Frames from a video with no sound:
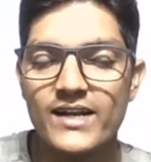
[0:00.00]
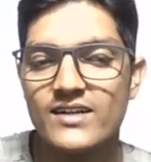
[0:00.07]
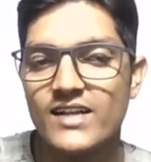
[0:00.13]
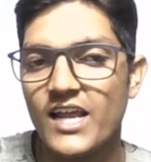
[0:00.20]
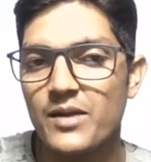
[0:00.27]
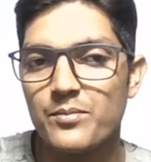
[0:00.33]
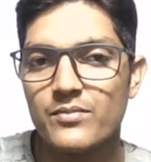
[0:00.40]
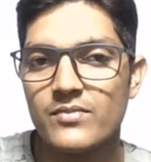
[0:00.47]

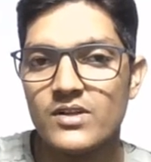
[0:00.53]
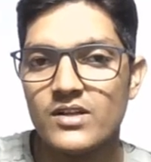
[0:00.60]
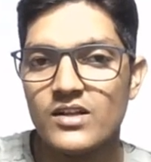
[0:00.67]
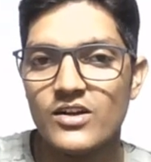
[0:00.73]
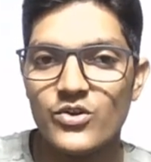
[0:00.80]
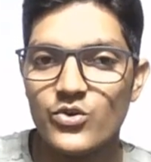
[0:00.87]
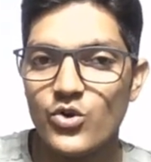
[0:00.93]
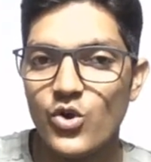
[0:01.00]
type,
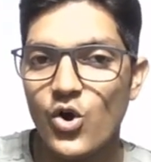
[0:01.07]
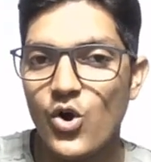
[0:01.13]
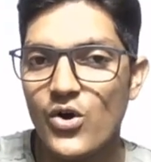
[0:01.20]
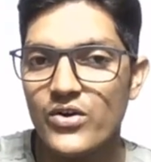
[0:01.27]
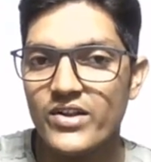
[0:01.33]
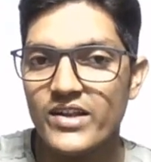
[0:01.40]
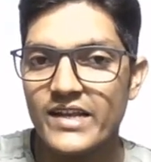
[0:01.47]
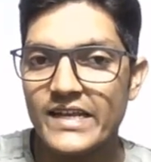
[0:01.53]

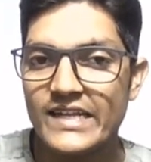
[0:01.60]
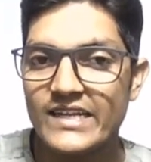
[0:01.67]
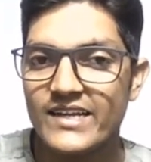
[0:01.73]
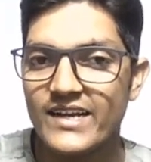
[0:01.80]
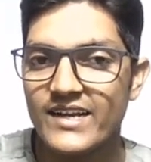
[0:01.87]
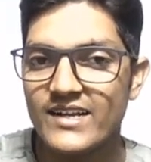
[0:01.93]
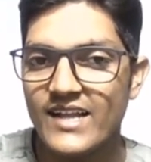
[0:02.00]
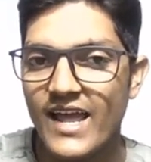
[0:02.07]
not in
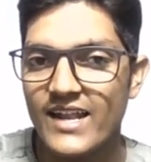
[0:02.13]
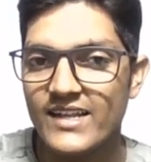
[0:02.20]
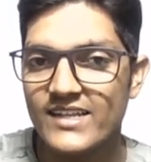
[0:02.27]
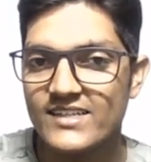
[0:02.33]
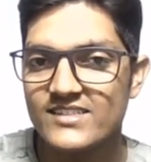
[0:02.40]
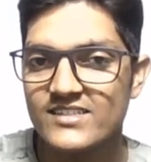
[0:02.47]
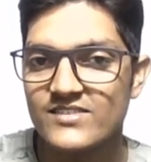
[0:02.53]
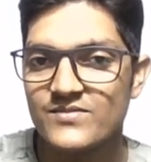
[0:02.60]

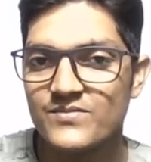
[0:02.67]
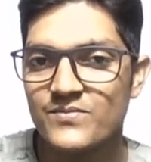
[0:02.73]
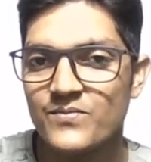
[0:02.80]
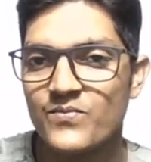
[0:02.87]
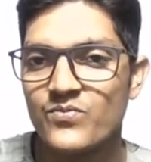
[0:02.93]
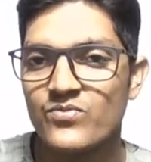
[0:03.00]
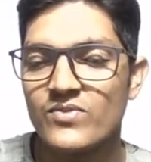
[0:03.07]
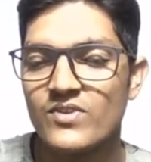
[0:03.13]
italics.
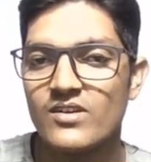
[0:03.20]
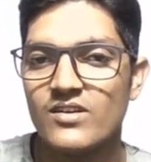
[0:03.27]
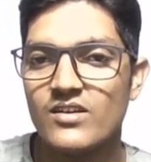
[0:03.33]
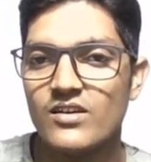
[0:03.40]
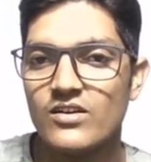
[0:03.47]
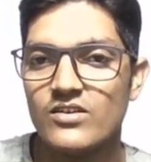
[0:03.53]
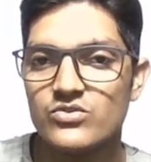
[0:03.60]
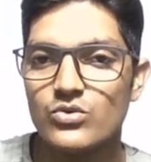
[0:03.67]

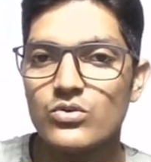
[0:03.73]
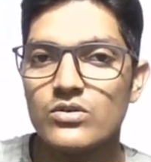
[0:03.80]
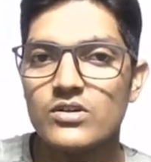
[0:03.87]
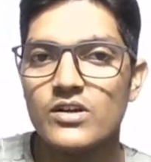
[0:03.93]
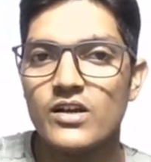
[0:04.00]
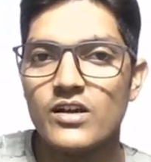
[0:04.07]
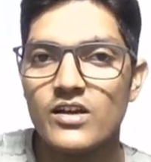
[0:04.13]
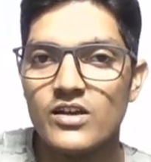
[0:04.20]
So
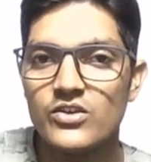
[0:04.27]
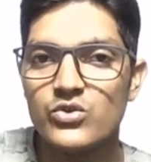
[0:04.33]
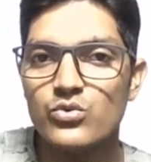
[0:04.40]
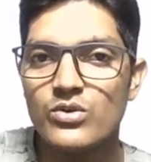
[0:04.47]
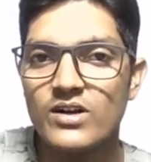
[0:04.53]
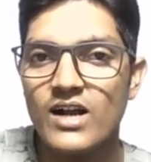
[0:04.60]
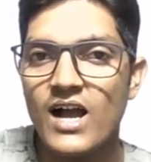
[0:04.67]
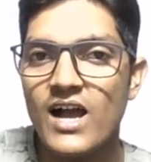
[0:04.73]

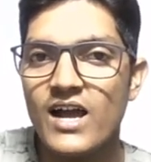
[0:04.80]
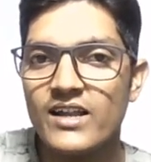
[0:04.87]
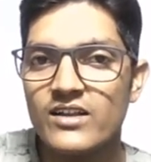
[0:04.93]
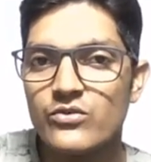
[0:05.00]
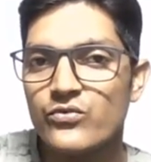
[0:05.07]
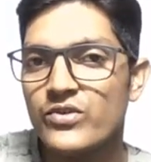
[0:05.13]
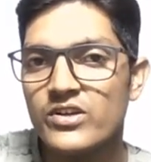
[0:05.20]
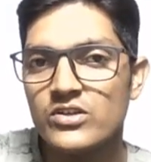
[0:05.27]
you
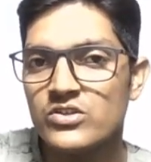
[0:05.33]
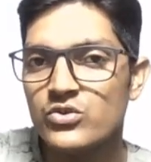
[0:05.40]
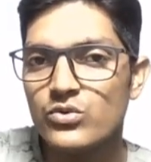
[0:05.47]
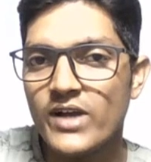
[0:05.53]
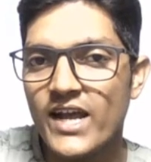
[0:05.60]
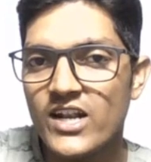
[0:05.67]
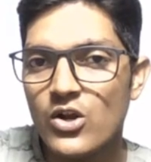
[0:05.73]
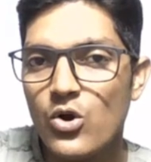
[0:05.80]

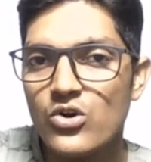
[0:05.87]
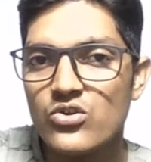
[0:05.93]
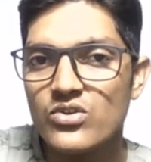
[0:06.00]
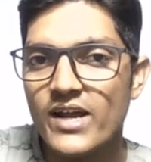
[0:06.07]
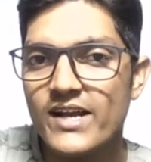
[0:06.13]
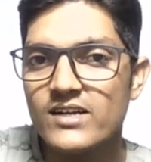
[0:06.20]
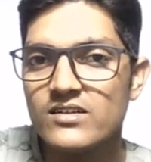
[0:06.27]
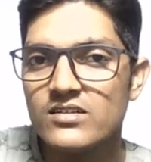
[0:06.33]
cannot
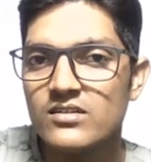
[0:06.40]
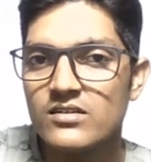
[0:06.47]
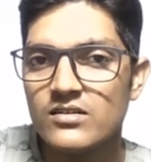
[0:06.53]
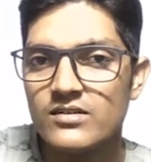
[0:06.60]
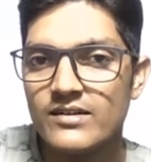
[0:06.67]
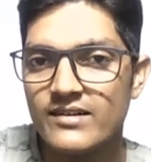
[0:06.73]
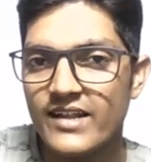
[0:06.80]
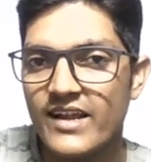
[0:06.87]
write
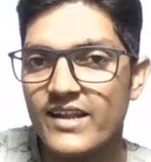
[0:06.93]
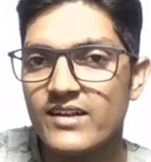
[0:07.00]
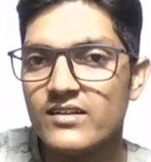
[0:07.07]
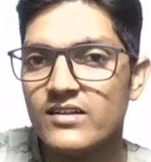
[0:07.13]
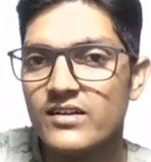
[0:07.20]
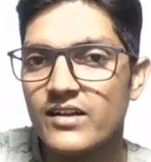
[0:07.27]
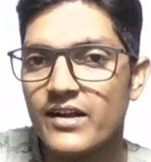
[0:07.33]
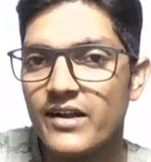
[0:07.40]

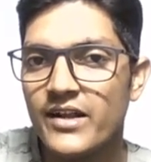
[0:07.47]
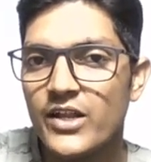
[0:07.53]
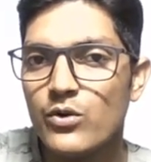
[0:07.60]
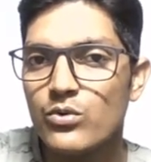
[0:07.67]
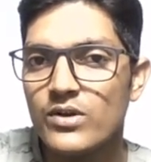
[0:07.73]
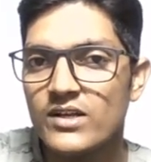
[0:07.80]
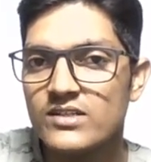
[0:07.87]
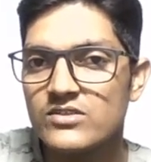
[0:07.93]
10
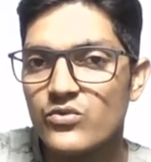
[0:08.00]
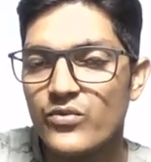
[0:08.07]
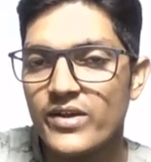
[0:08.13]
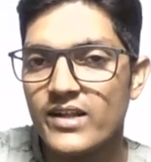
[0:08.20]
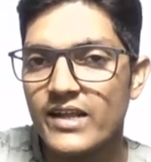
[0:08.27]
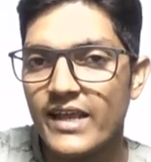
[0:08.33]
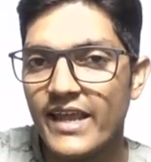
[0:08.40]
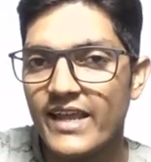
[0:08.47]
newtons
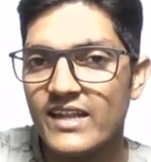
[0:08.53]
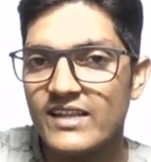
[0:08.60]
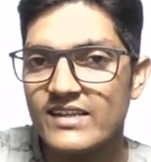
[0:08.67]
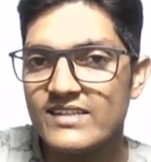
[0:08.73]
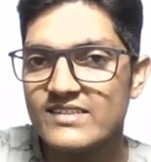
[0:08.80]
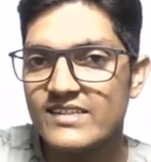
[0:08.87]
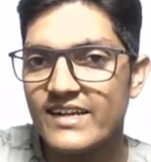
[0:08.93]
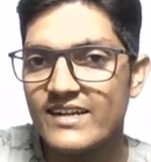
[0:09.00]
where n
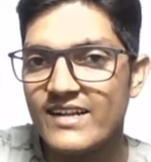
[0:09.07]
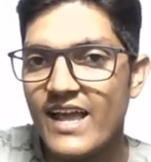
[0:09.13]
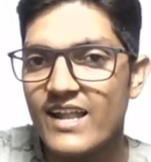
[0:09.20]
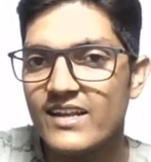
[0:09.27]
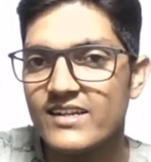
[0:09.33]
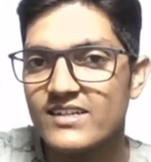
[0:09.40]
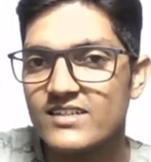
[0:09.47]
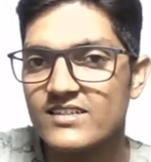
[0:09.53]
is
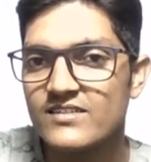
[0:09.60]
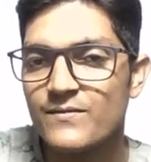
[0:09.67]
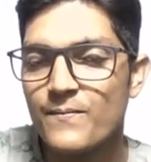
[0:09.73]
italic.